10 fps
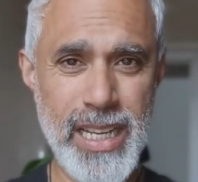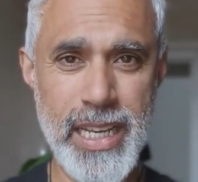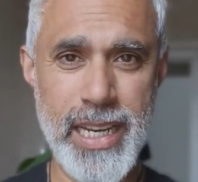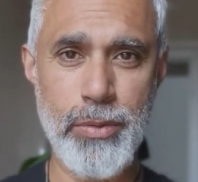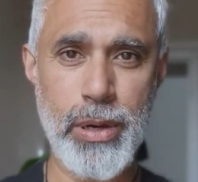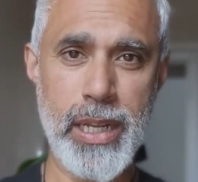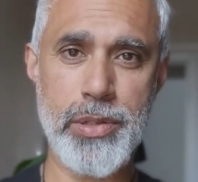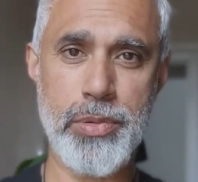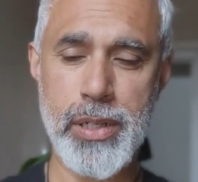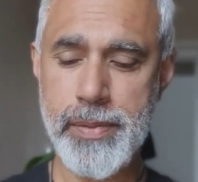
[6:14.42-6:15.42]
eating well
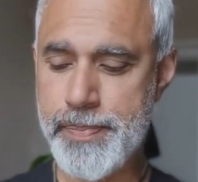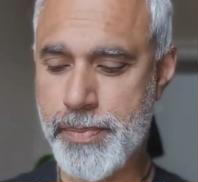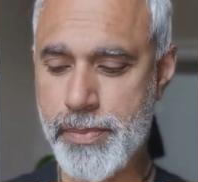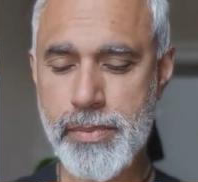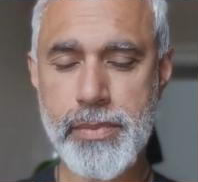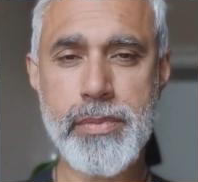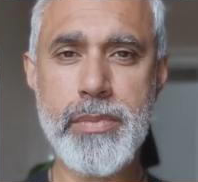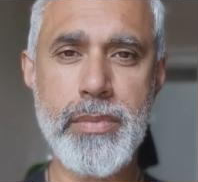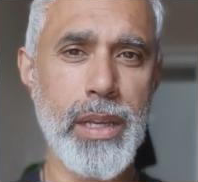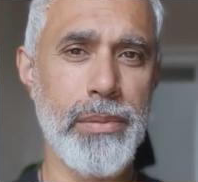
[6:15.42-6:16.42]
as well.
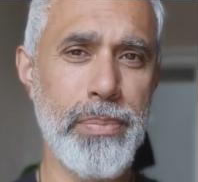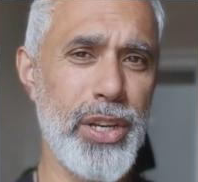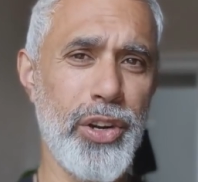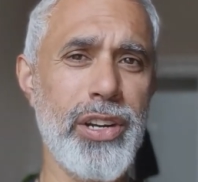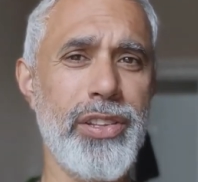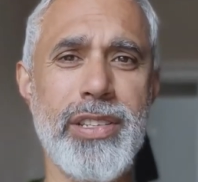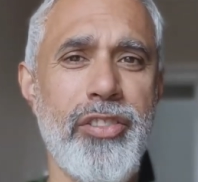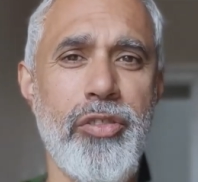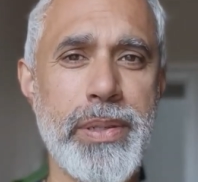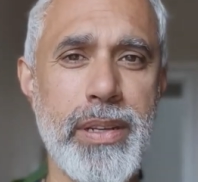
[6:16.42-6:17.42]
But you're not going to do this
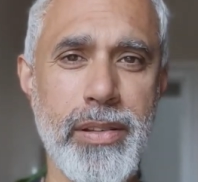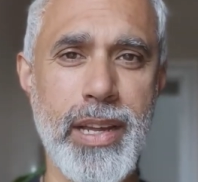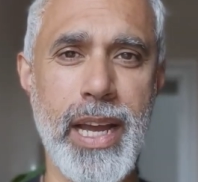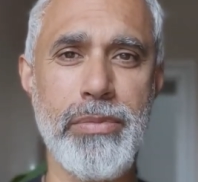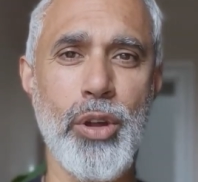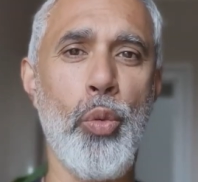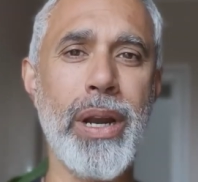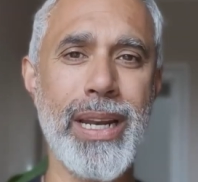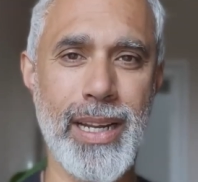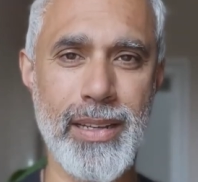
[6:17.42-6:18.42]
100% of the time. No
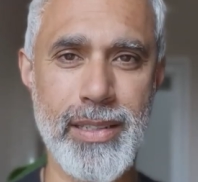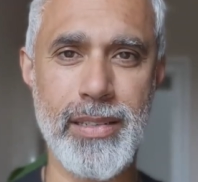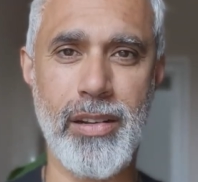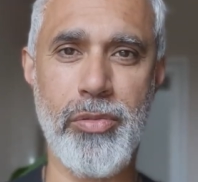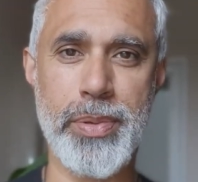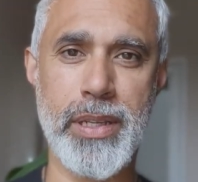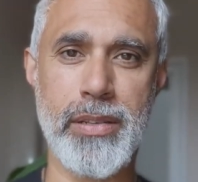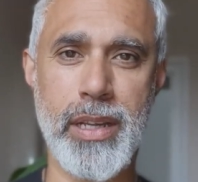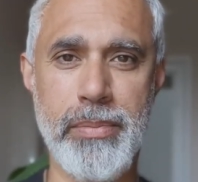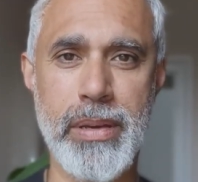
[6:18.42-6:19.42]
one does this 100%
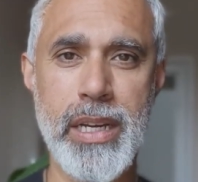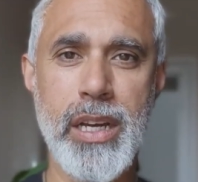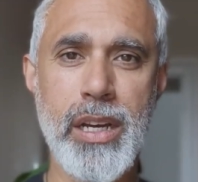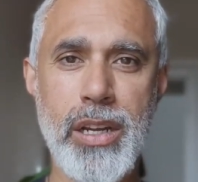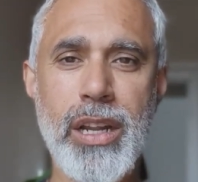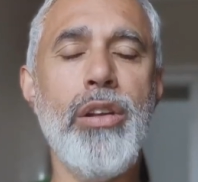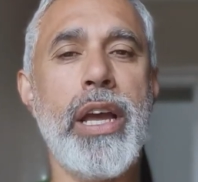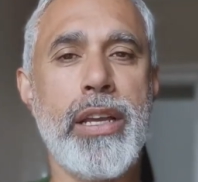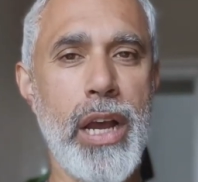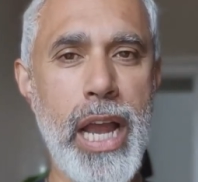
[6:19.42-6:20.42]
of the time,
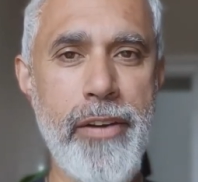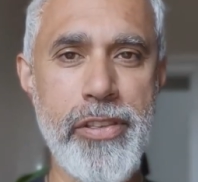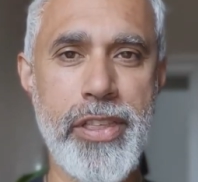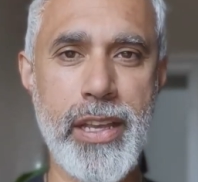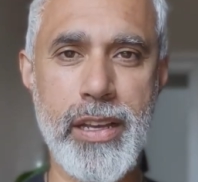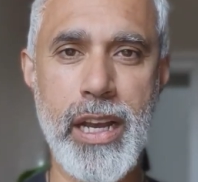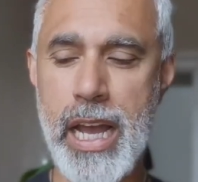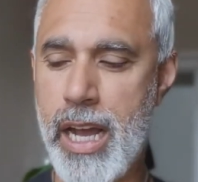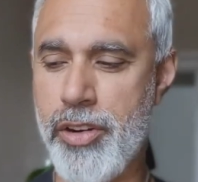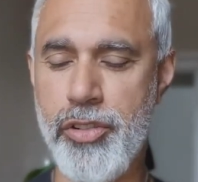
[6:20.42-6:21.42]
like everything
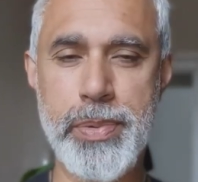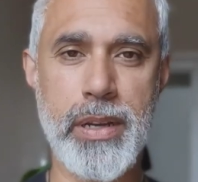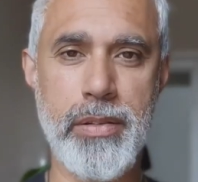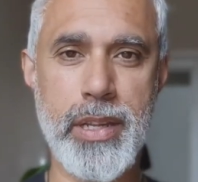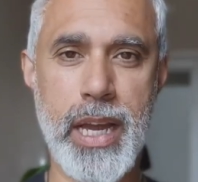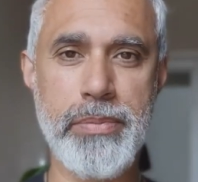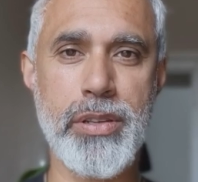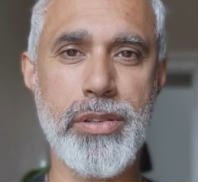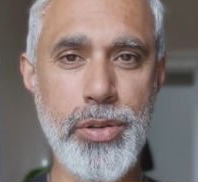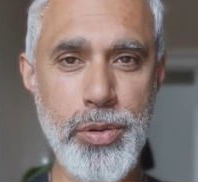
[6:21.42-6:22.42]
at 100% of the time.
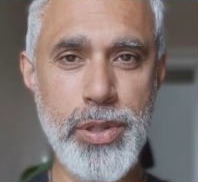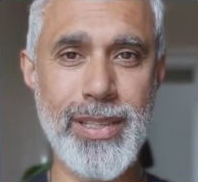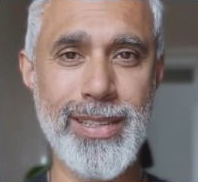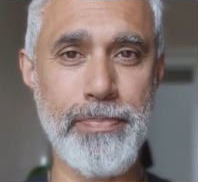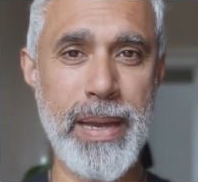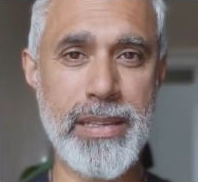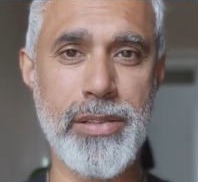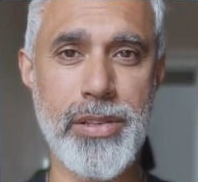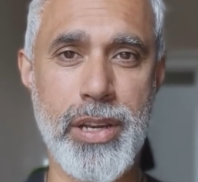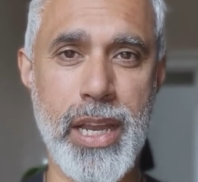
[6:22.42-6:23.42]
So do this as best
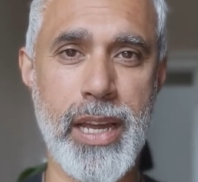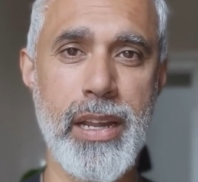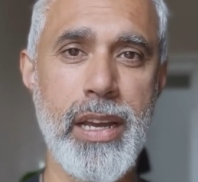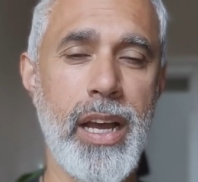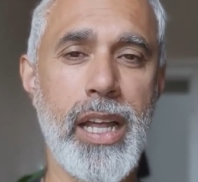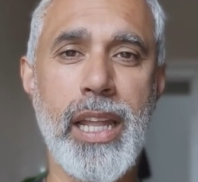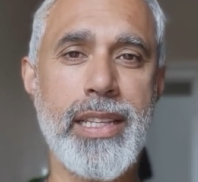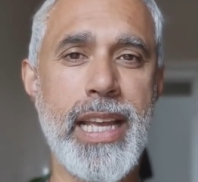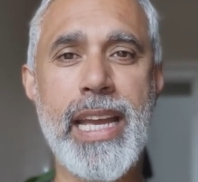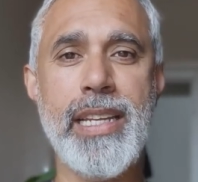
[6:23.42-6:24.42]
as you can. I like
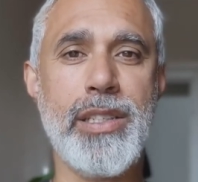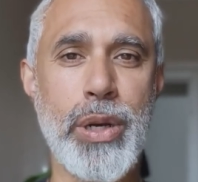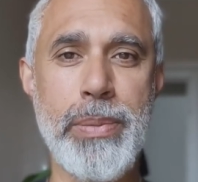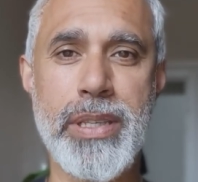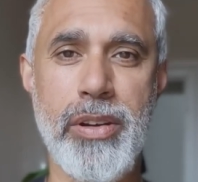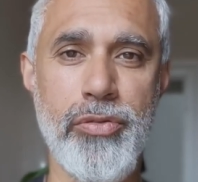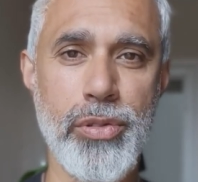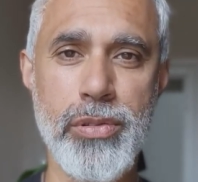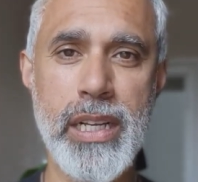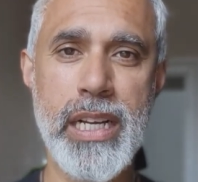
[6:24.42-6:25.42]
the 80-20%
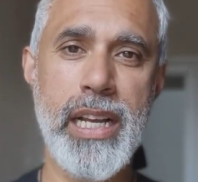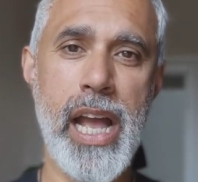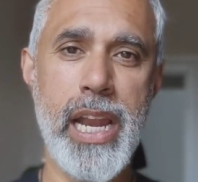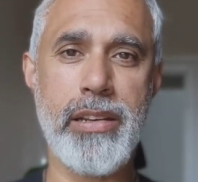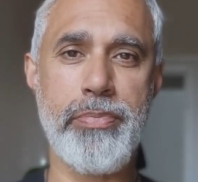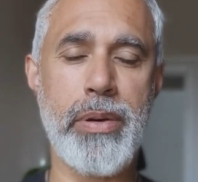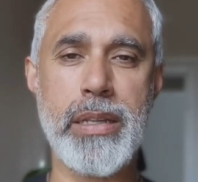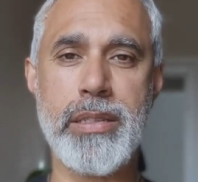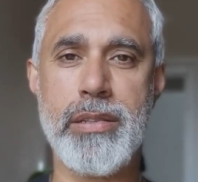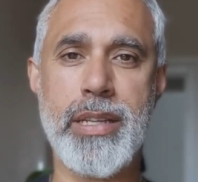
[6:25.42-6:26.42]
rule.
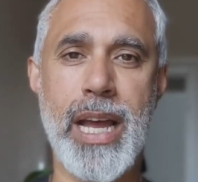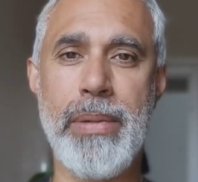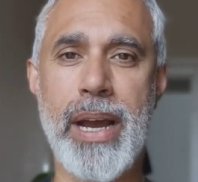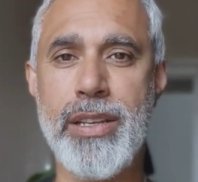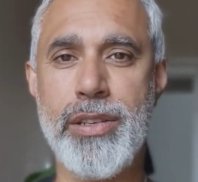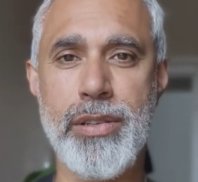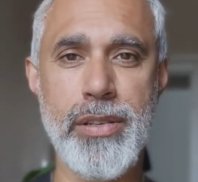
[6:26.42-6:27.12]
80% of the time, I